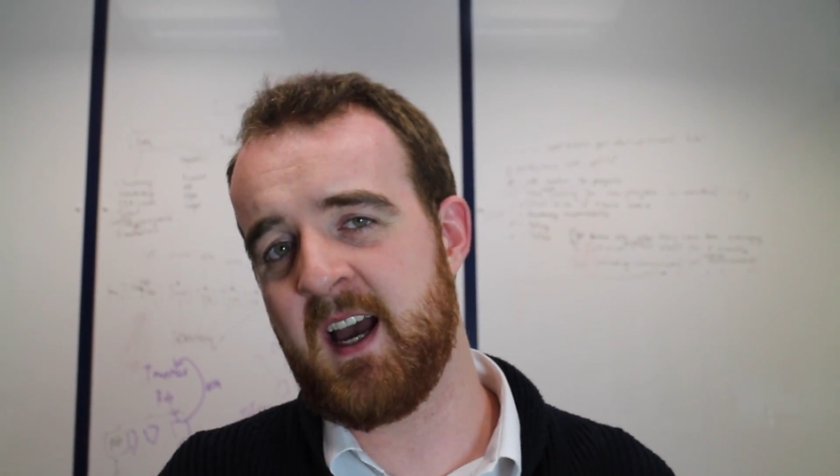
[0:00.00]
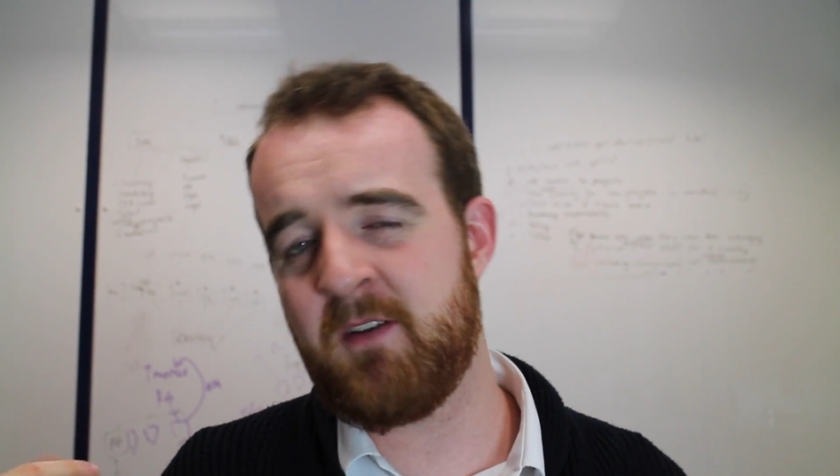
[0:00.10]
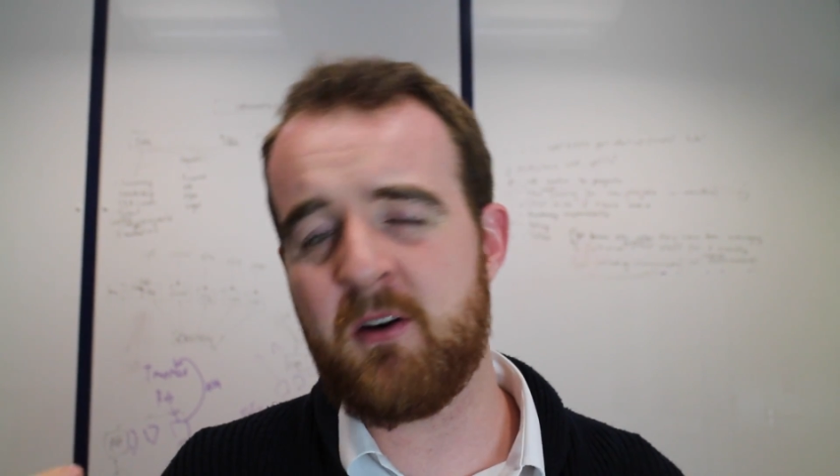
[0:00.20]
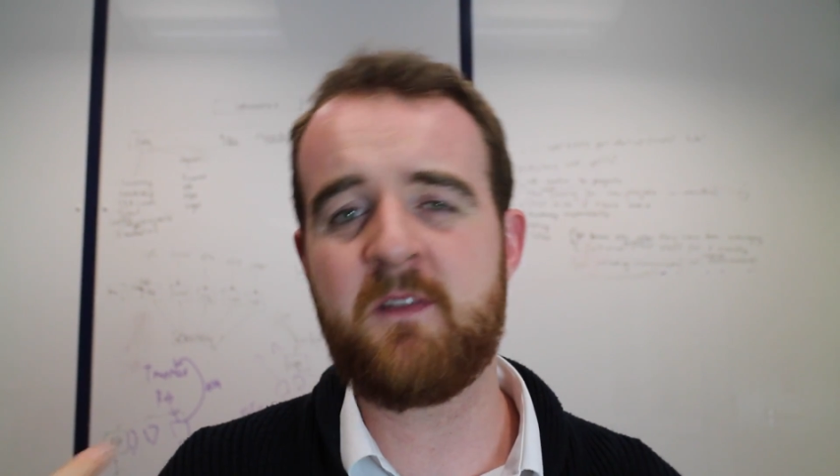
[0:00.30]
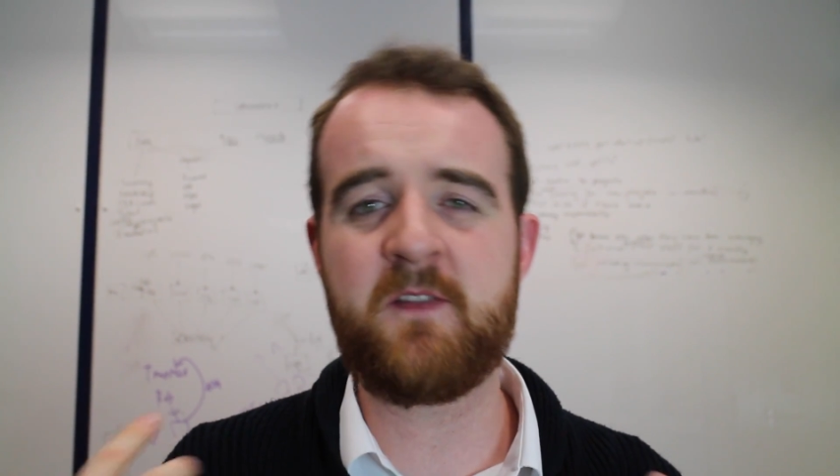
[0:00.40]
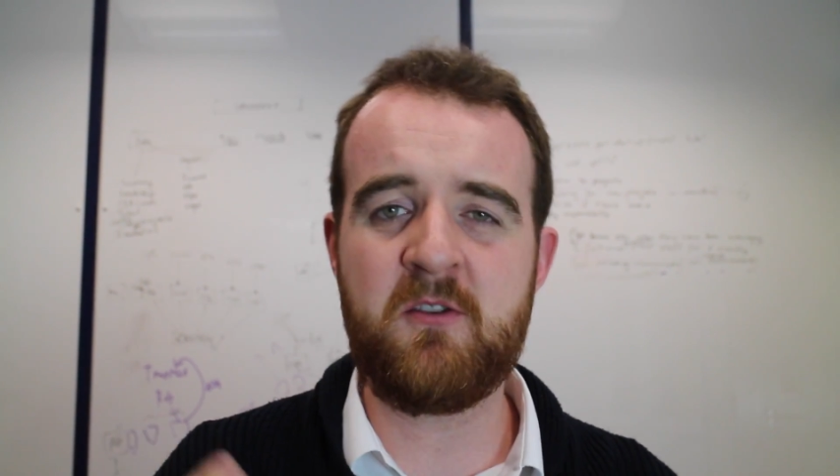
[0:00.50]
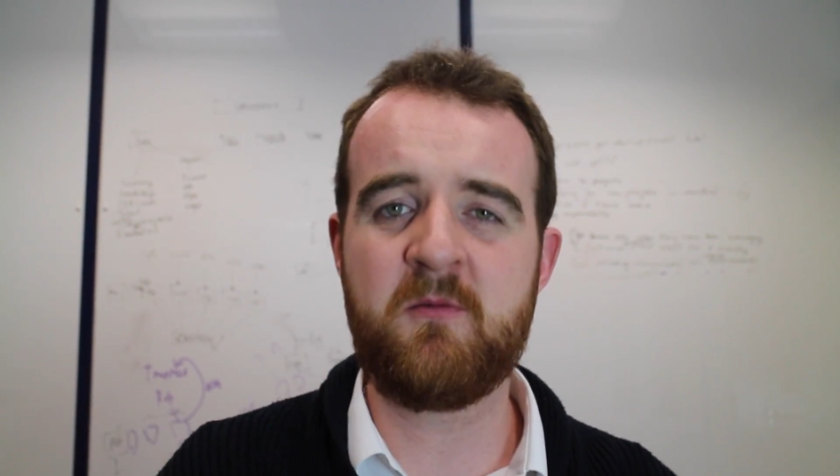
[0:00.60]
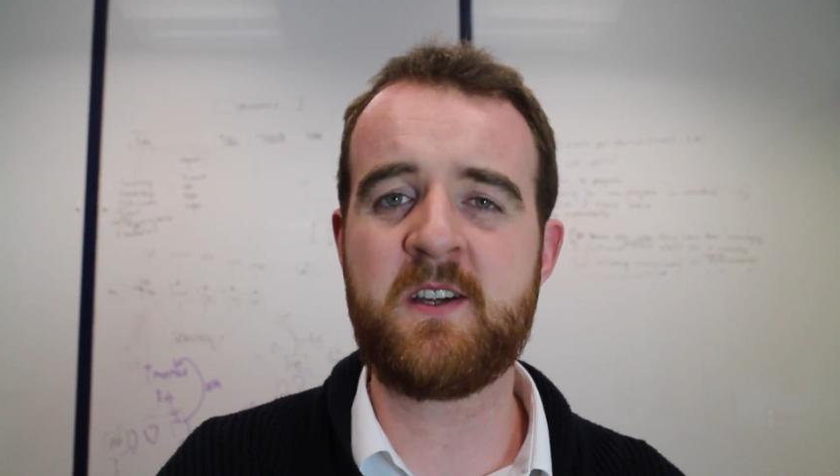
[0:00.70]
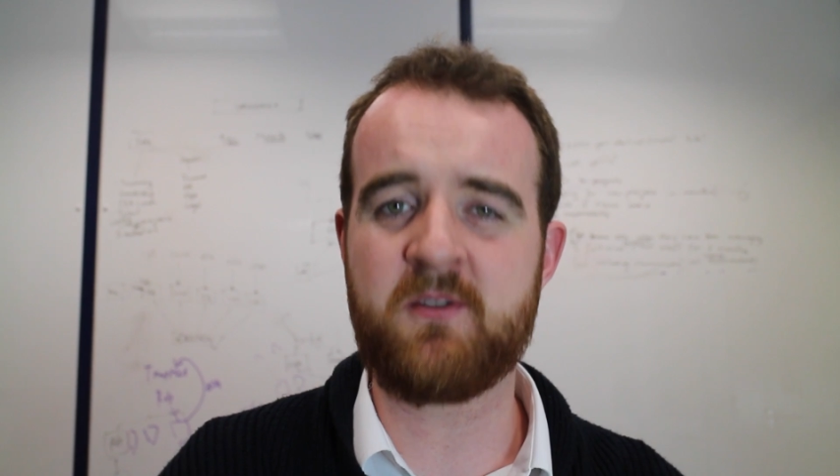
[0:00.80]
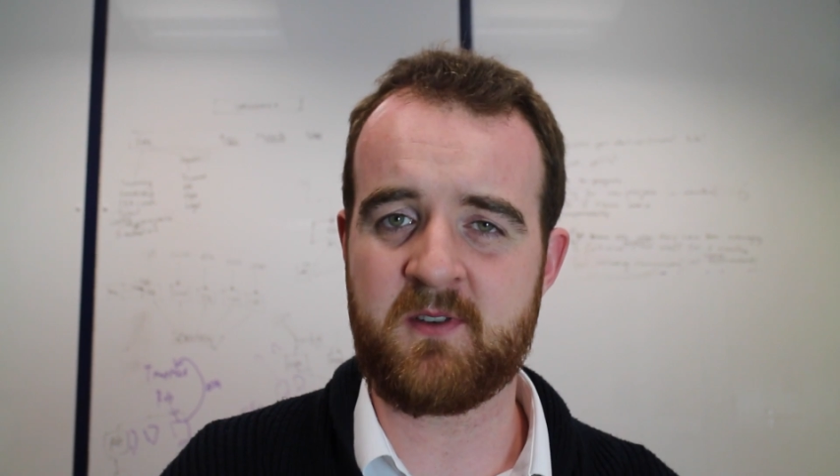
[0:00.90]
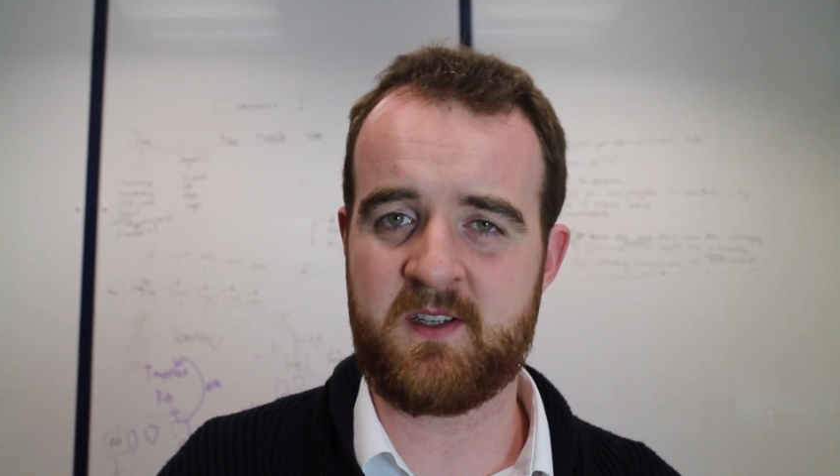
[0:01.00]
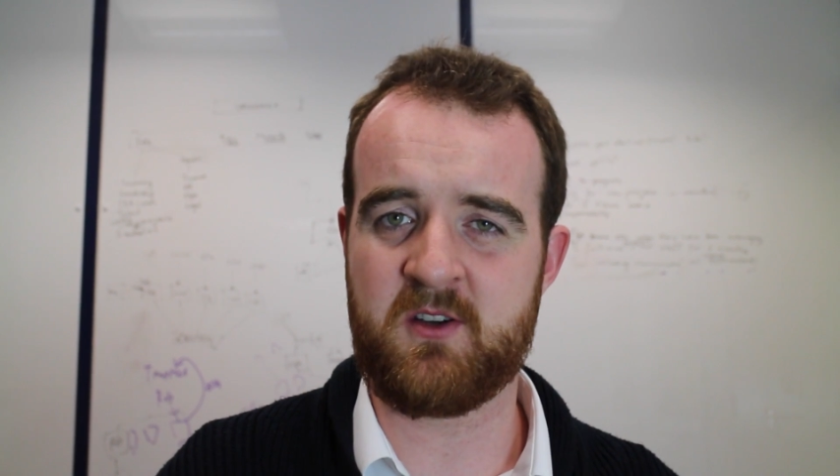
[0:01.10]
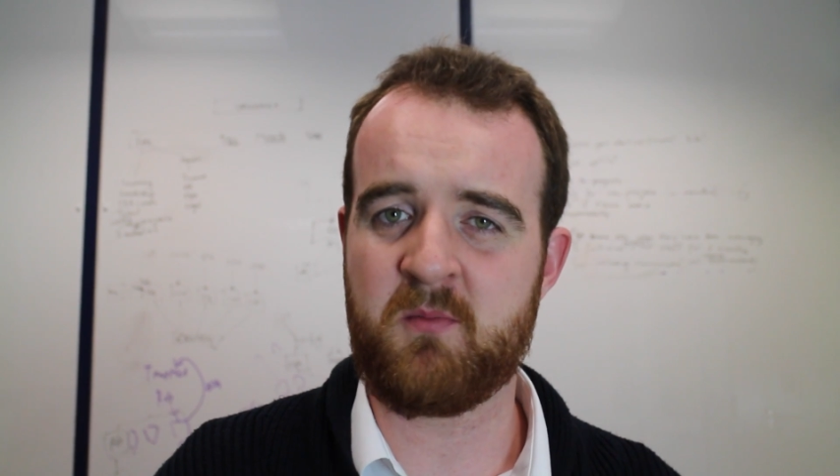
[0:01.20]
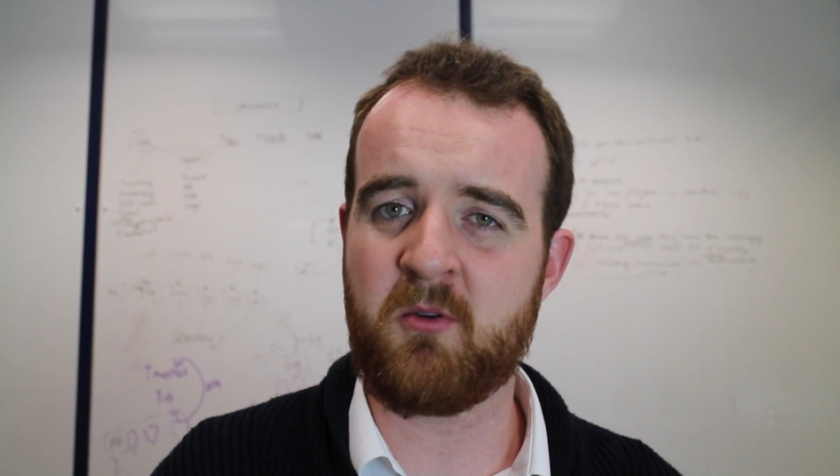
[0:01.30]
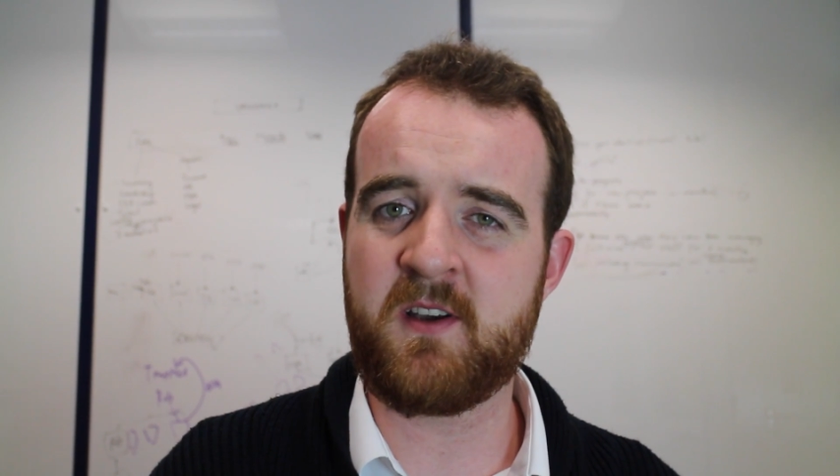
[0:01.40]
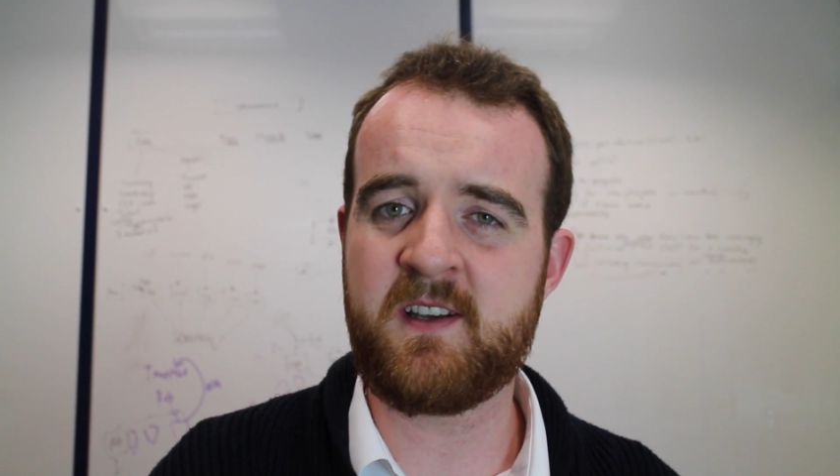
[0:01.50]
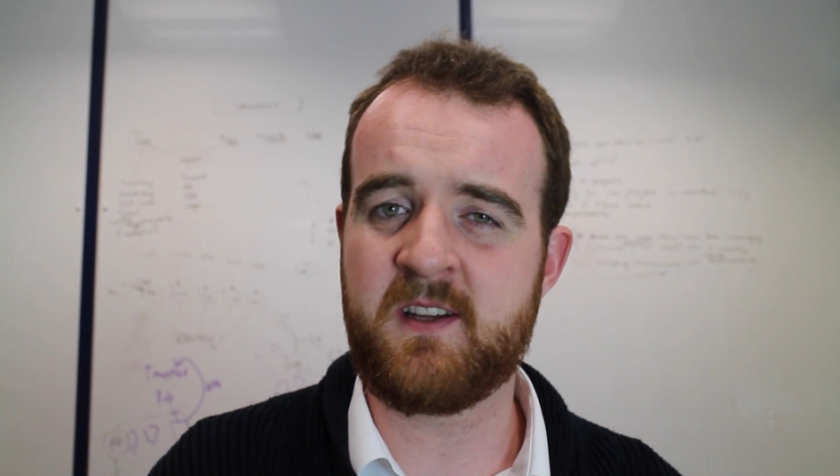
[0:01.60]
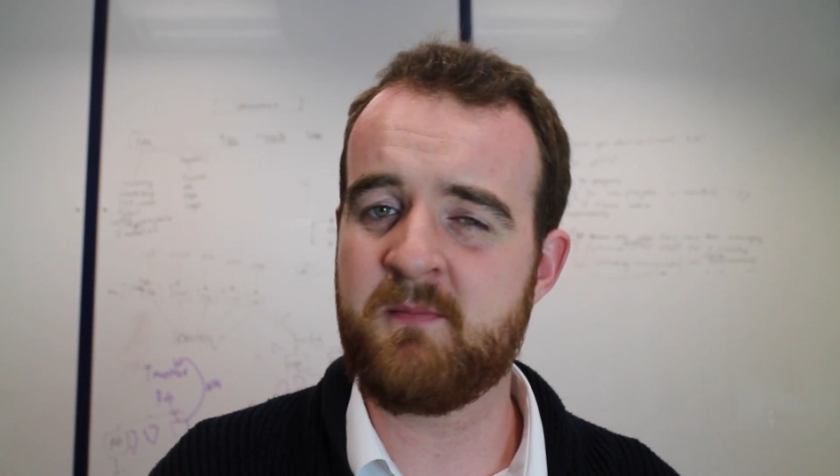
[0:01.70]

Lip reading: very few resources are poured into them